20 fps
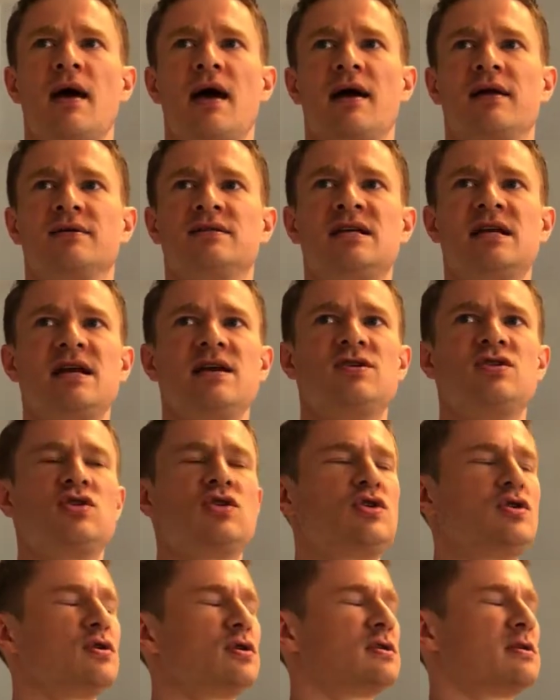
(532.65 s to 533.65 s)
and
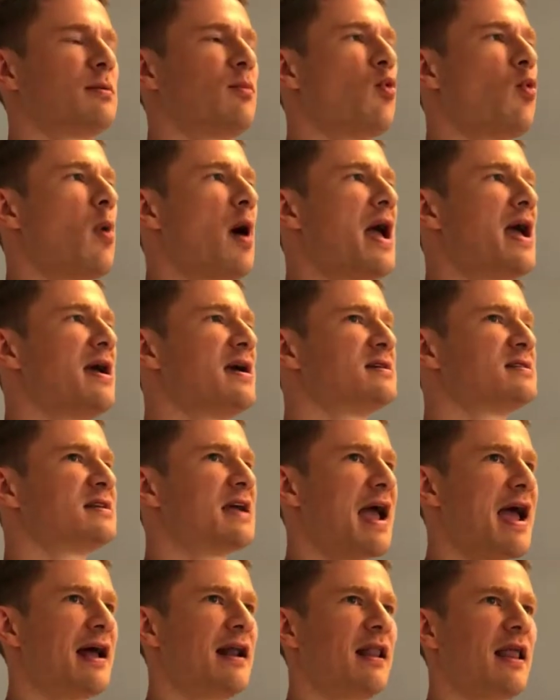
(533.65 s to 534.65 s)
teach some ways
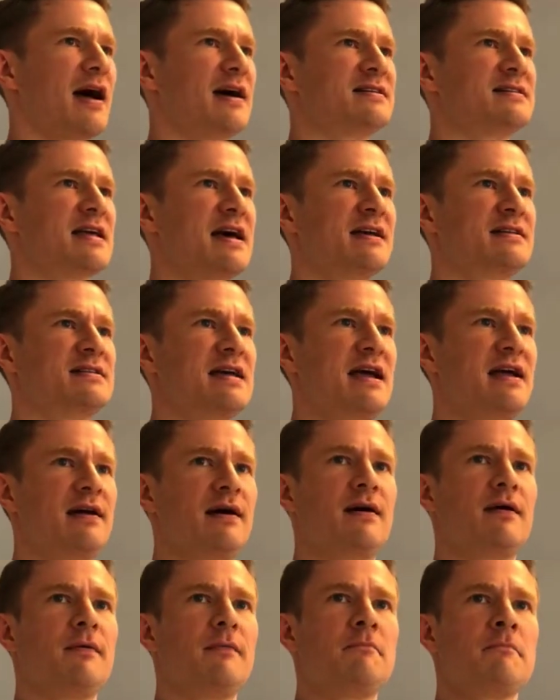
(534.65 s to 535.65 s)
to analyze that
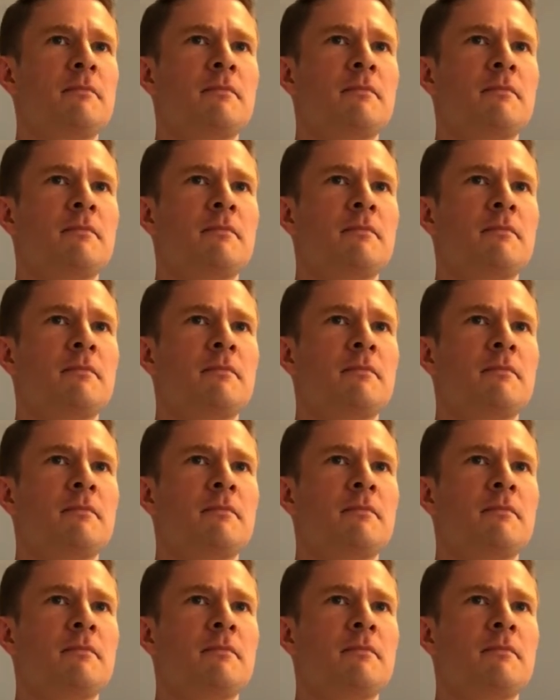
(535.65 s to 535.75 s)
data